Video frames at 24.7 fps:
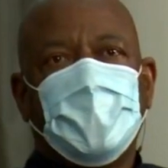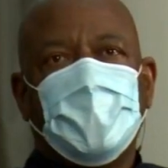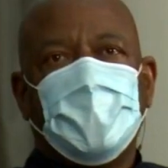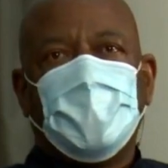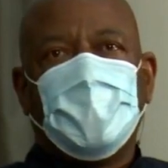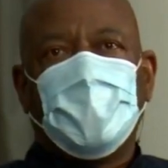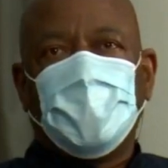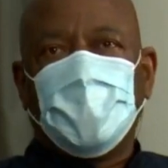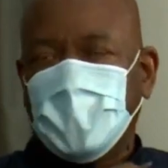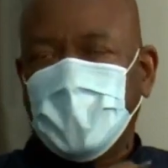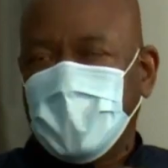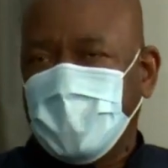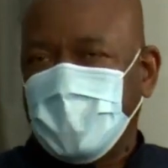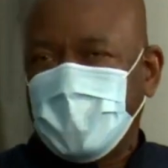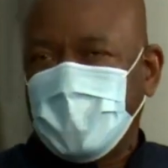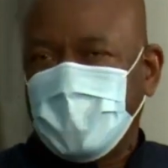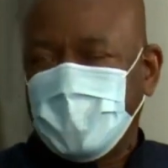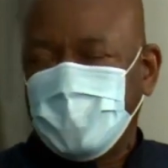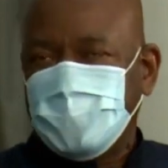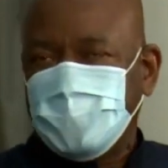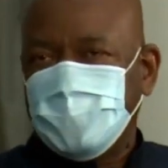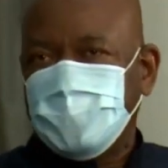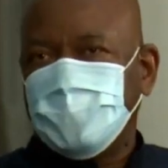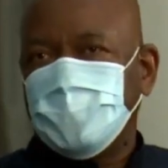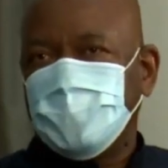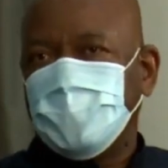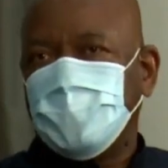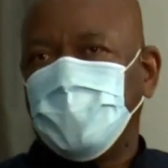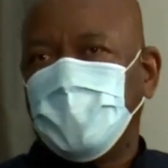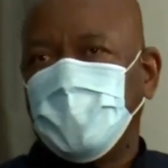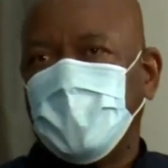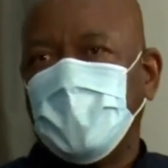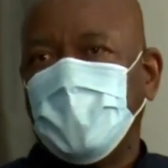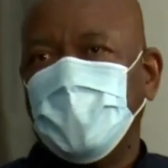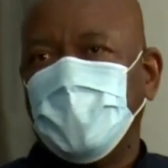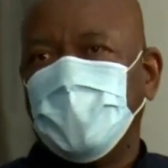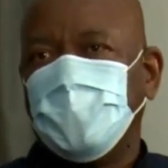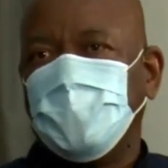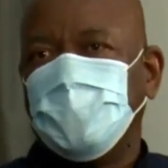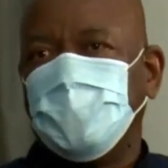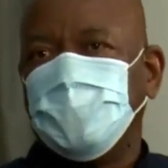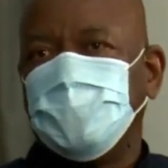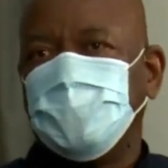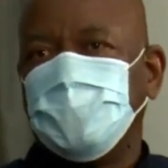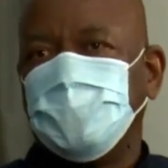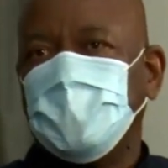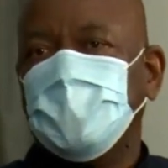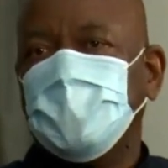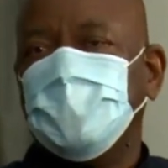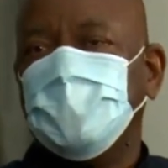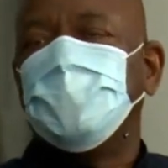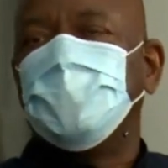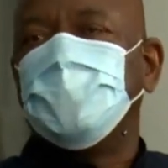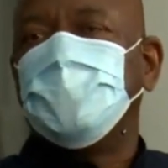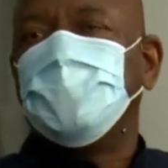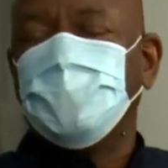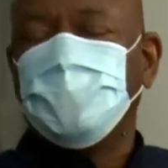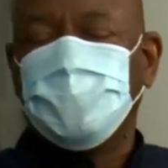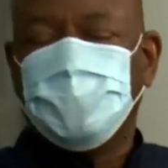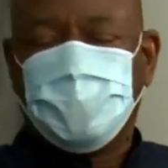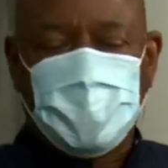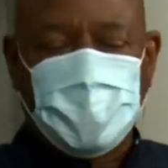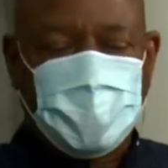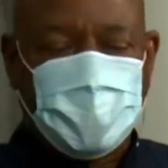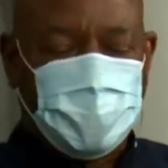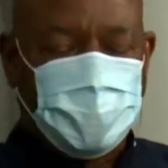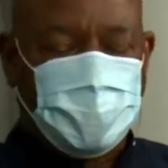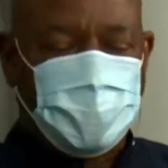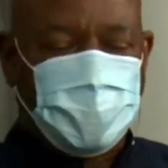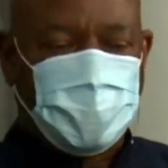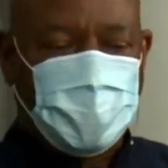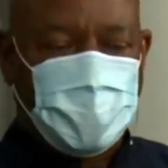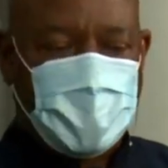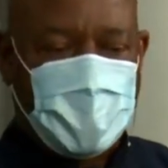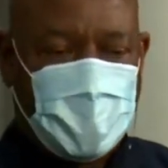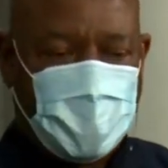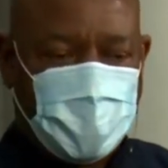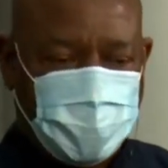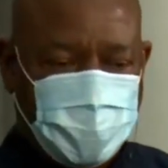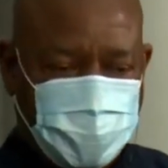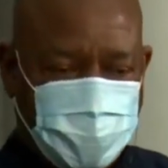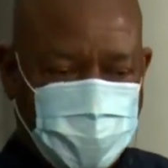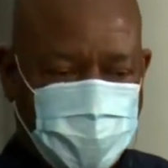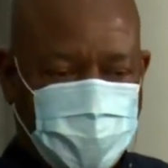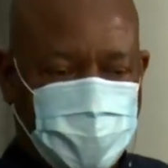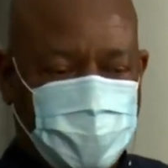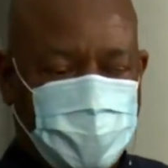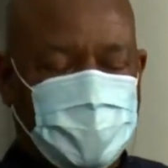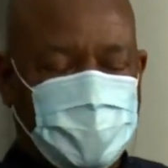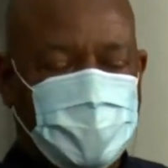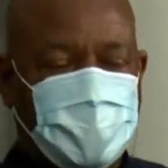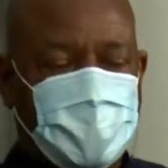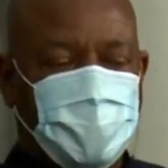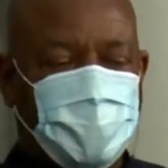localized way of improving production,